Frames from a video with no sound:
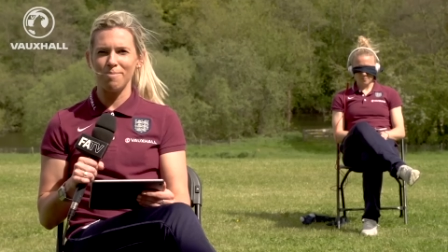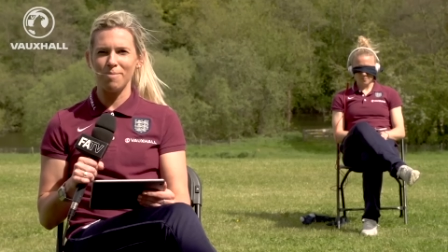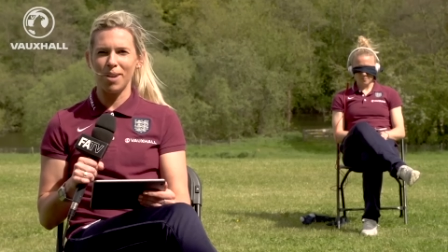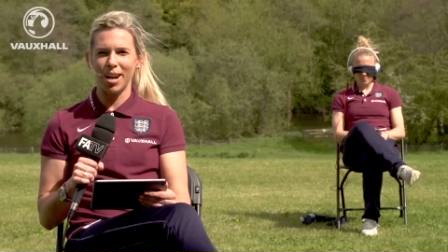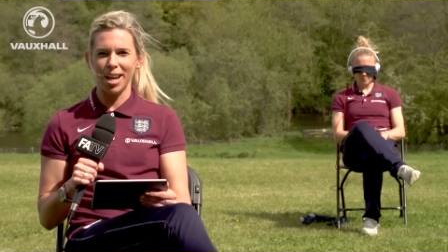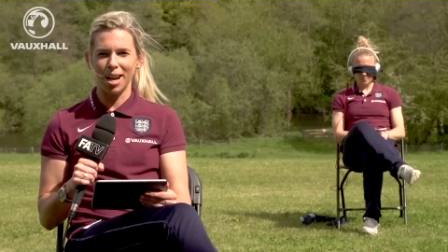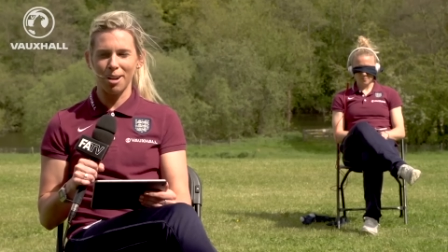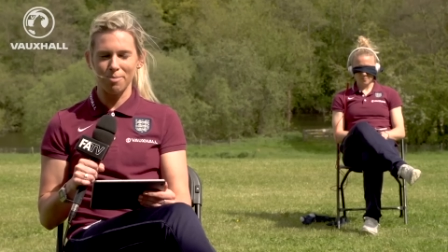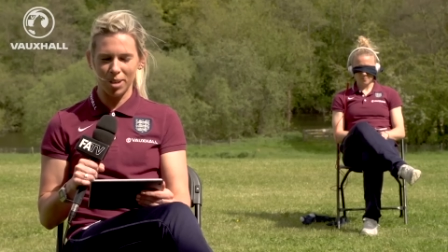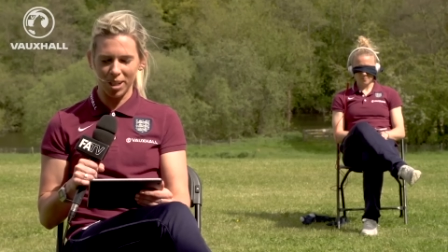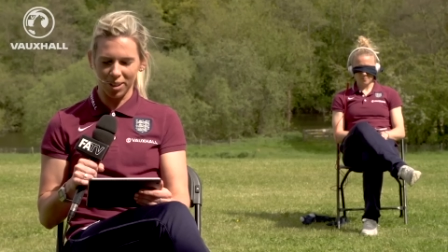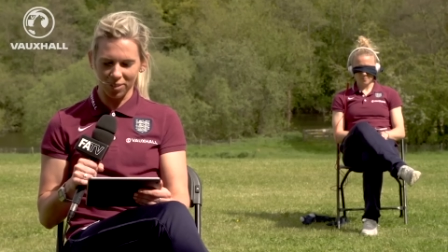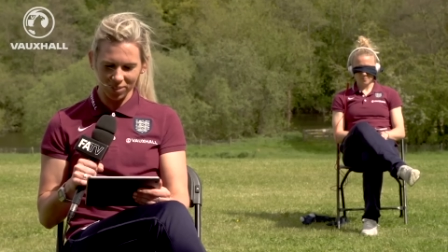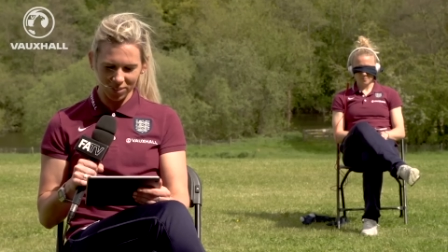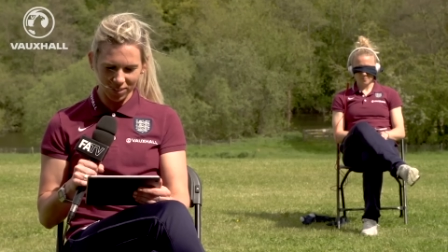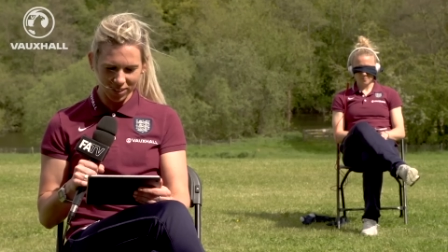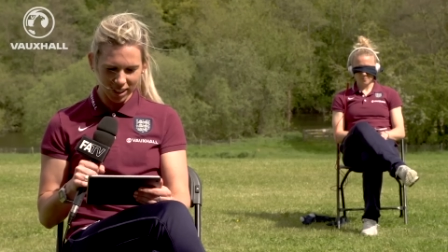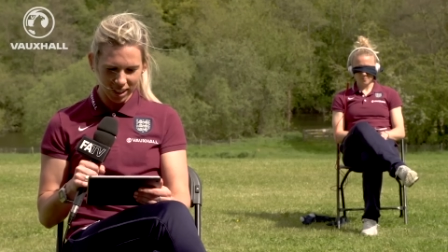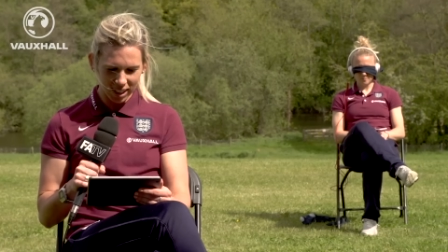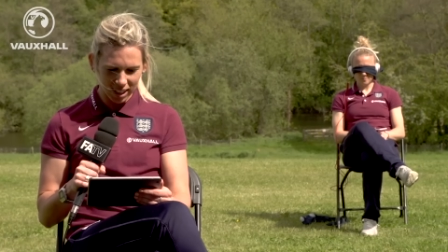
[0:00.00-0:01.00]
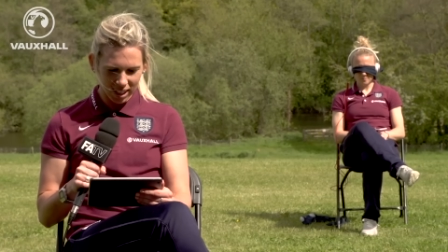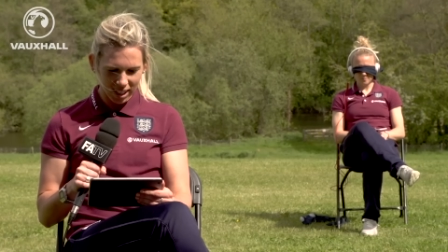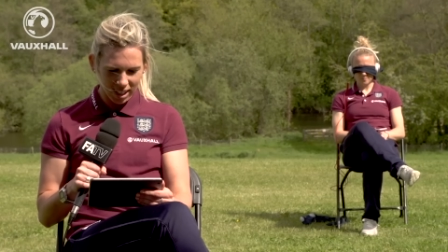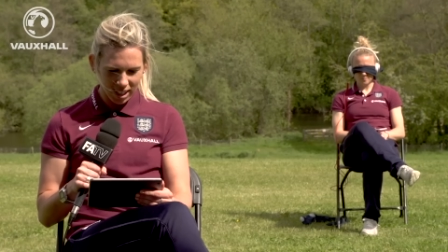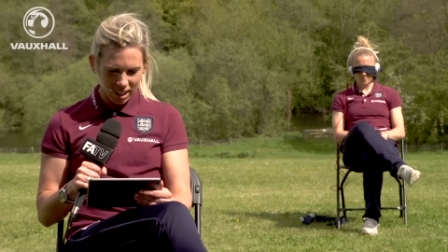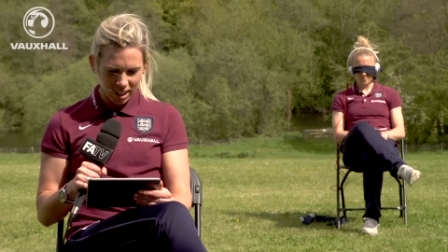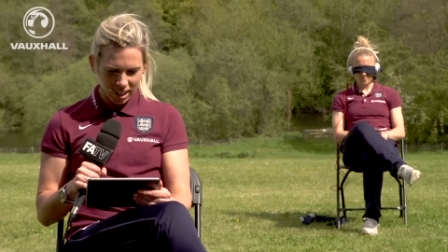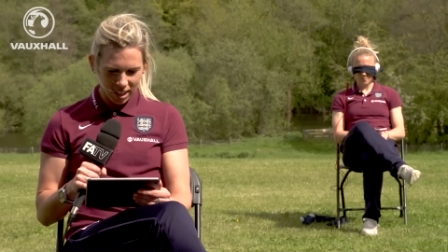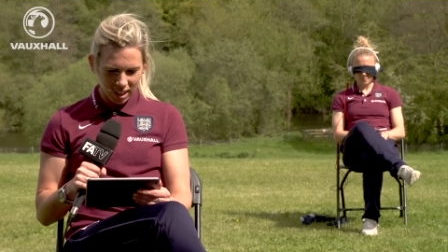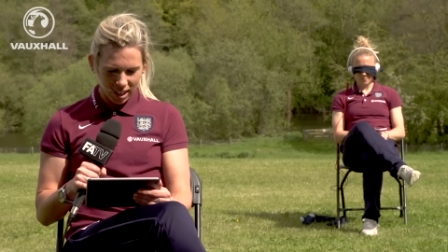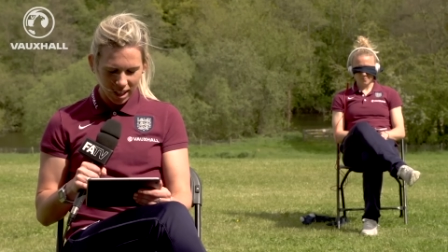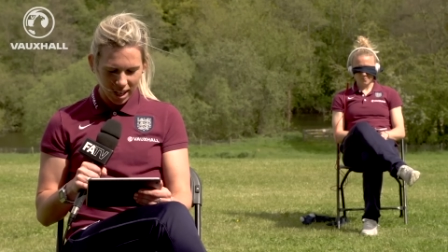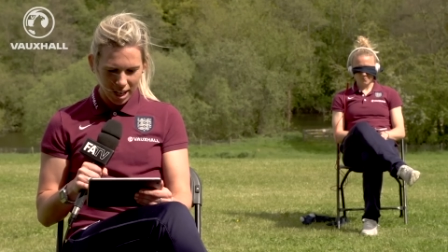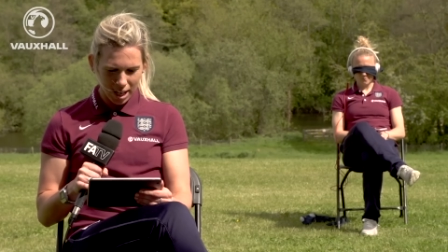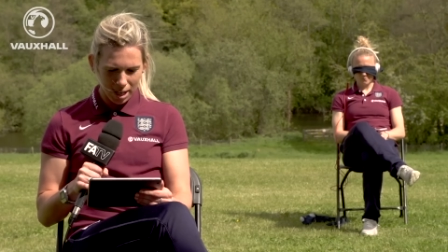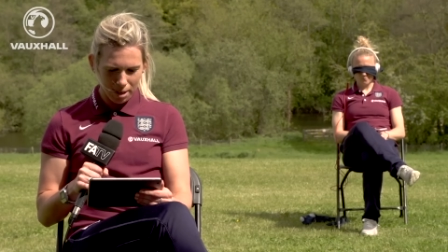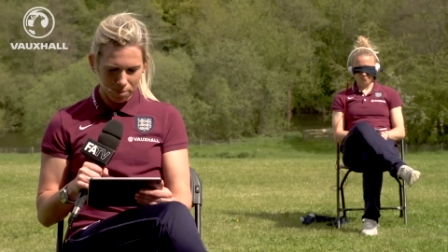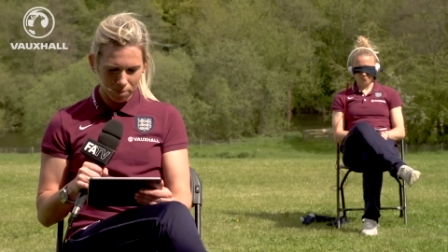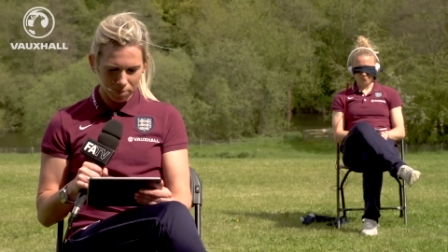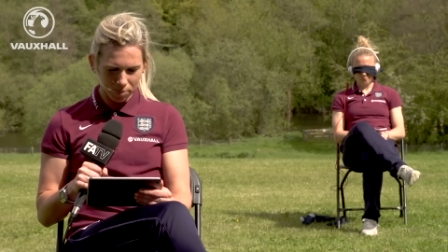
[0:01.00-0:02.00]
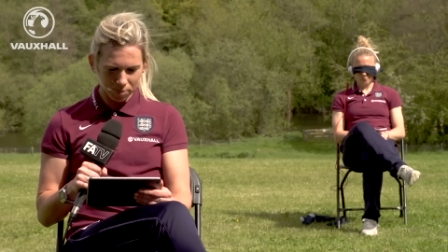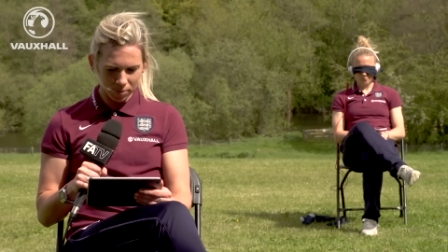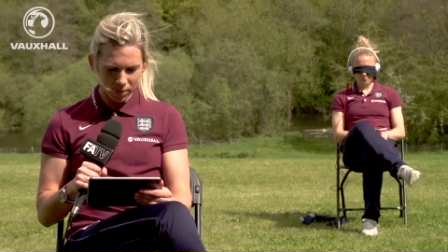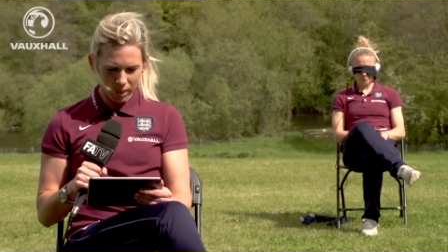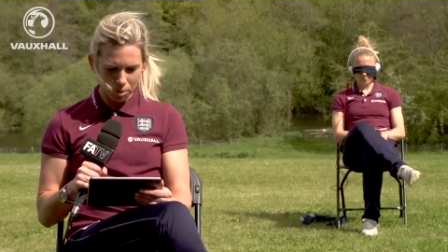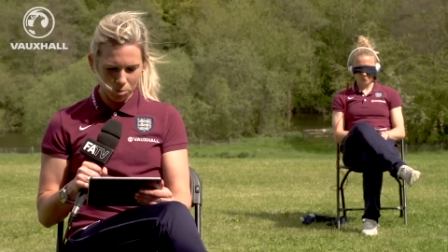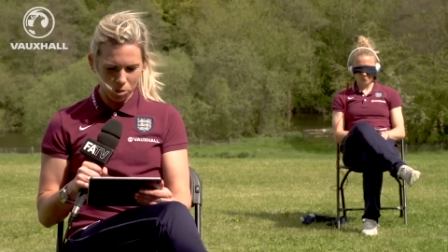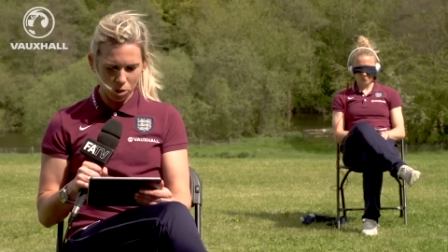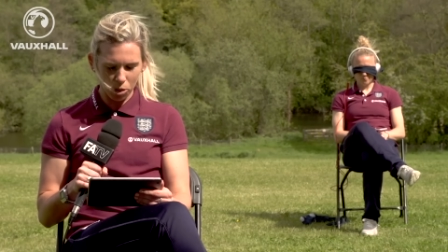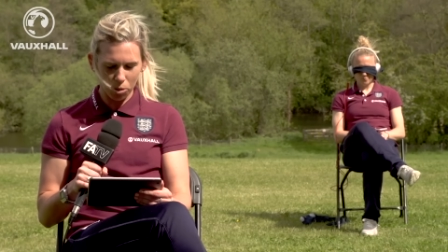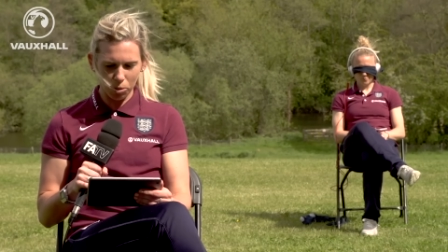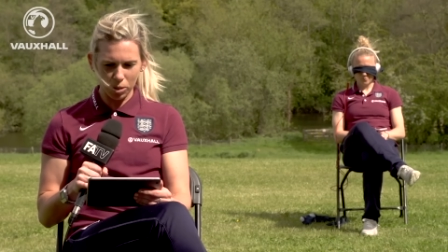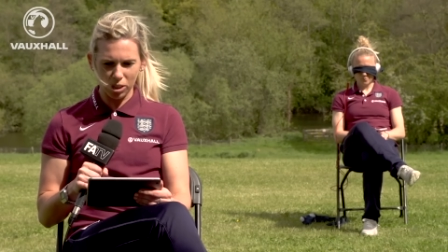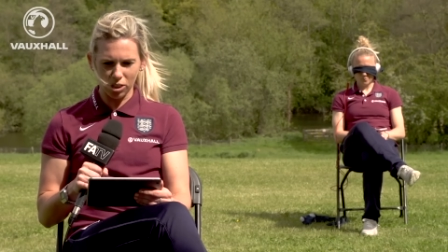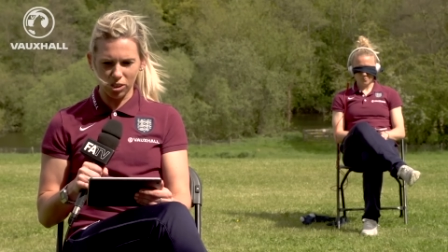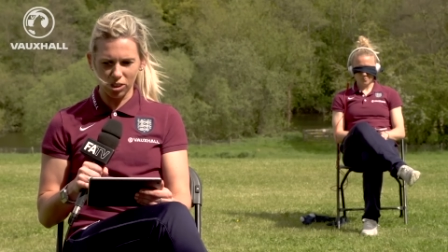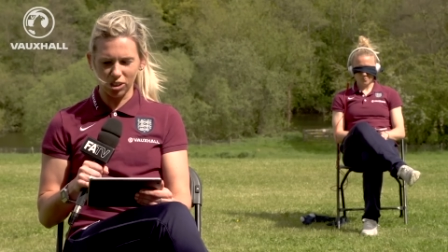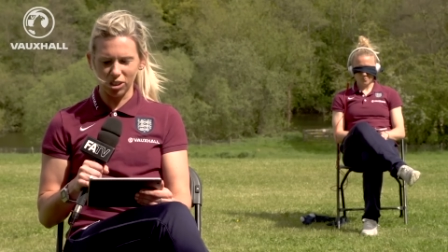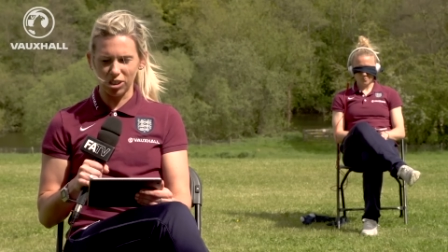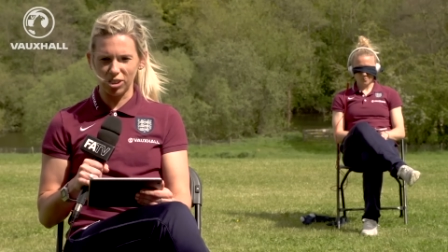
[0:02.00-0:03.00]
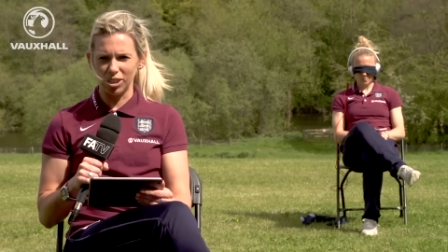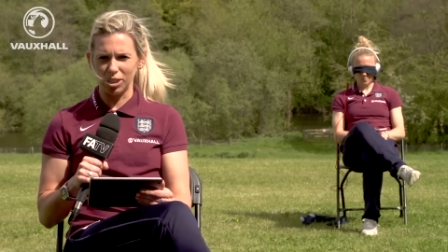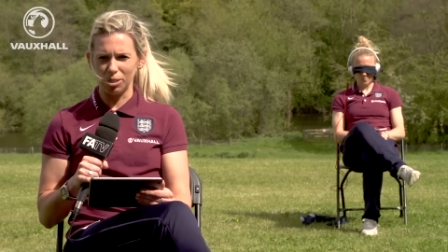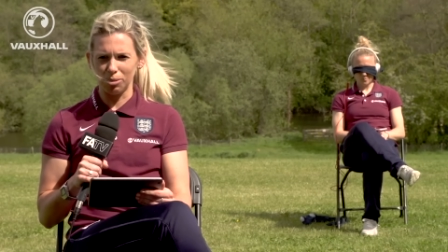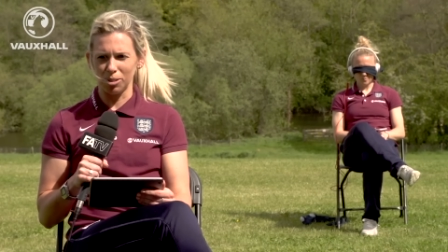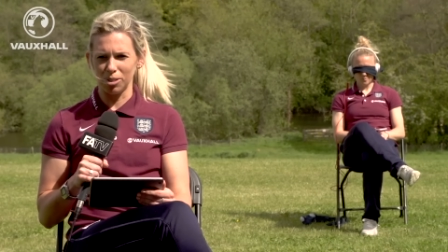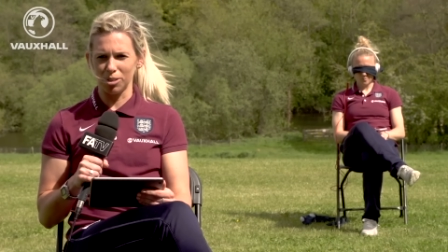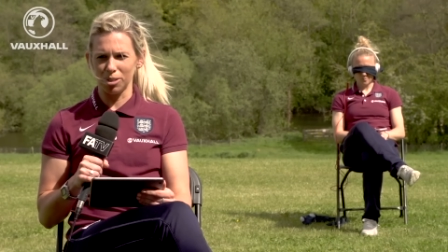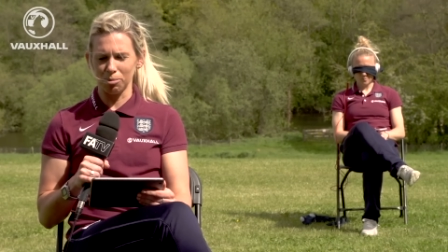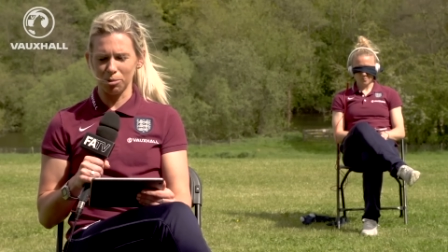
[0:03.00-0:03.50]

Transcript: Miami? Um, I'm sure we discussed this once.